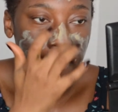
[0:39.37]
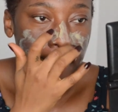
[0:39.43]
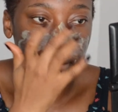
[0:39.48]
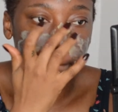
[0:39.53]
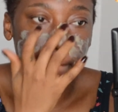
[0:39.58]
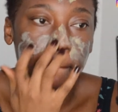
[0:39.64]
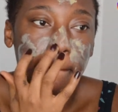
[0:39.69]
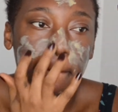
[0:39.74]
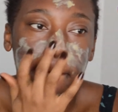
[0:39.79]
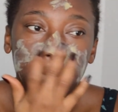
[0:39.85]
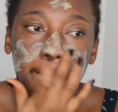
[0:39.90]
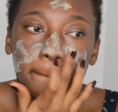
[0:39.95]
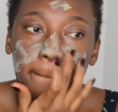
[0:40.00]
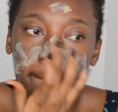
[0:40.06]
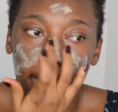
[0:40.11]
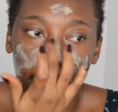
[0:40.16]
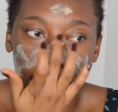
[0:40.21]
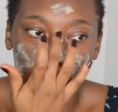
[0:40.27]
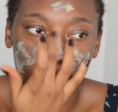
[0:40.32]
the
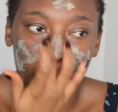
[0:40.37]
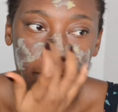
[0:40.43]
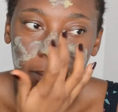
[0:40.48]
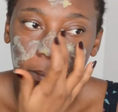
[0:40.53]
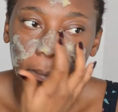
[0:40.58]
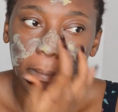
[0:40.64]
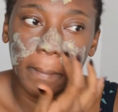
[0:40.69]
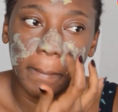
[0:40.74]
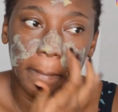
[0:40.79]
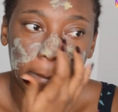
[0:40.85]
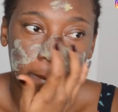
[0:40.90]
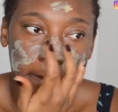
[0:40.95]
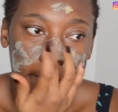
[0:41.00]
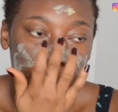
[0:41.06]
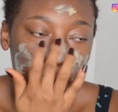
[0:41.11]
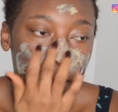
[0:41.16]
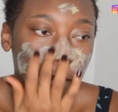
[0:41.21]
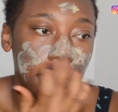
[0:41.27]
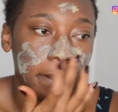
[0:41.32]
bentonite clay
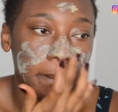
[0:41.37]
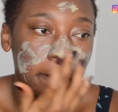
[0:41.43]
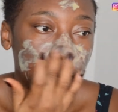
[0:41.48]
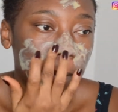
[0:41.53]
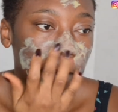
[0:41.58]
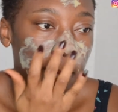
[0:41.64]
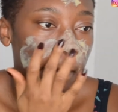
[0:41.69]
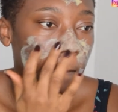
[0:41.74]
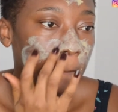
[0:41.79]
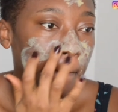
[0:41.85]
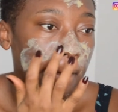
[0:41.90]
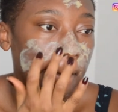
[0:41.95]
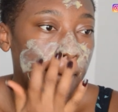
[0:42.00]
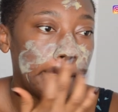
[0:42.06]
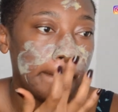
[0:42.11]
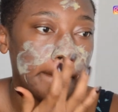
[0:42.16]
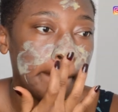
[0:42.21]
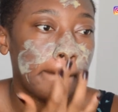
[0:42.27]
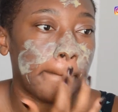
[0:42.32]
and the apple cider
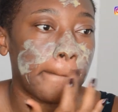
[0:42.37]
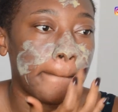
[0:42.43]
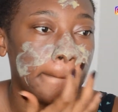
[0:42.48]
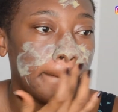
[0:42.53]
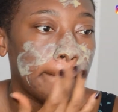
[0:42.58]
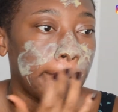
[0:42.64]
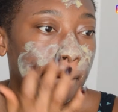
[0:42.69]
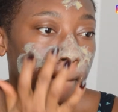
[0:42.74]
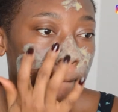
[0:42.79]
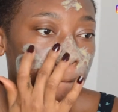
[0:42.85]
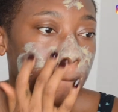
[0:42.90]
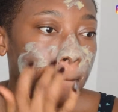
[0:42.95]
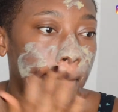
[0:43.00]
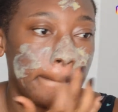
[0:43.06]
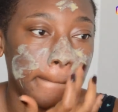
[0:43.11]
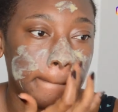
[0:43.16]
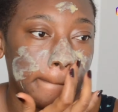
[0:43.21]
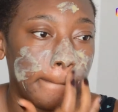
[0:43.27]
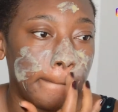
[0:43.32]
vinegar mix.
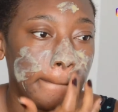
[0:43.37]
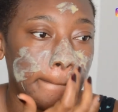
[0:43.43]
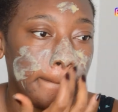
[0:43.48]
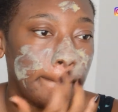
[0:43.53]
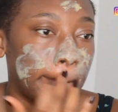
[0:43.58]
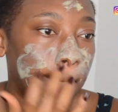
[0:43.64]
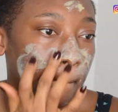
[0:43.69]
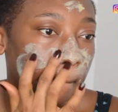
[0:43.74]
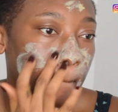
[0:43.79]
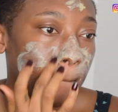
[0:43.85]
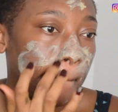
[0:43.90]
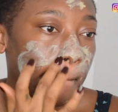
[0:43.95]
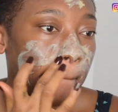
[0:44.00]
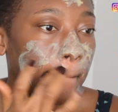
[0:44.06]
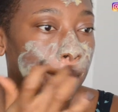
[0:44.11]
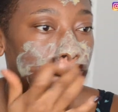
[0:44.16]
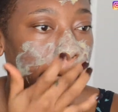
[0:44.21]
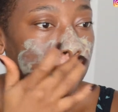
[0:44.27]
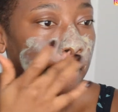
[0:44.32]
I just go straight
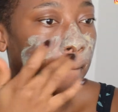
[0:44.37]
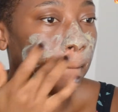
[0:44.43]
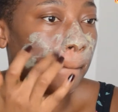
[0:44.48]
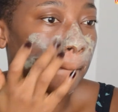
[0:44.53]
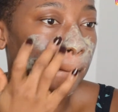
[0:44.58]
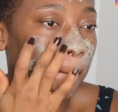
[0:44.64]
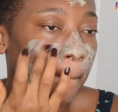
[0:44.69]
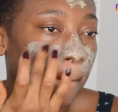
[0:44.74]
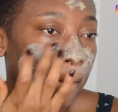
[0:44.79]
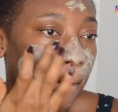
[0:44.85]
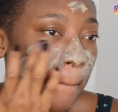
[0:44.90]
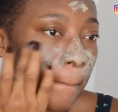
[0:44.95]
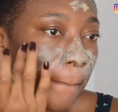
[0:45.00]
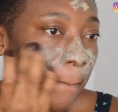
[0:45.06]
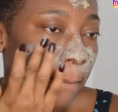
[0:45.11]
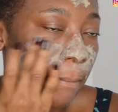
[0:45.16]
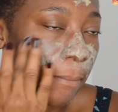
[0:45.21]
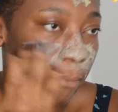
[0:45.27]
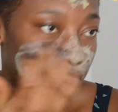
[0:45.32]
ahead and apply it all
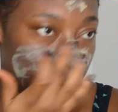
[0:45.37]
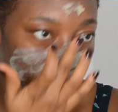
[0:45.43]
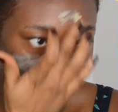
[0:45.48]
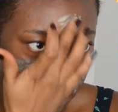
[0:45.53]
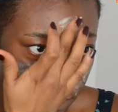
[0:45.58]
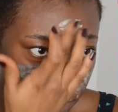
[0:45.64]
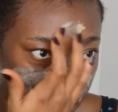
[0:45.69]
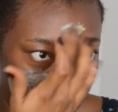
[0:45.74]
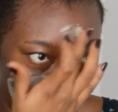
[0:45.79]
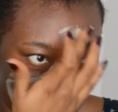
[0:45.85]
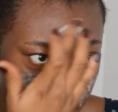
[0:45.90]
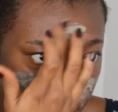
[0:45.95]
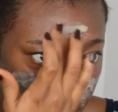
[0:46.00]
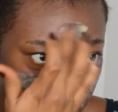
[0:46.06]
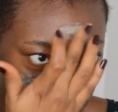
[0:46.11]
over my face with my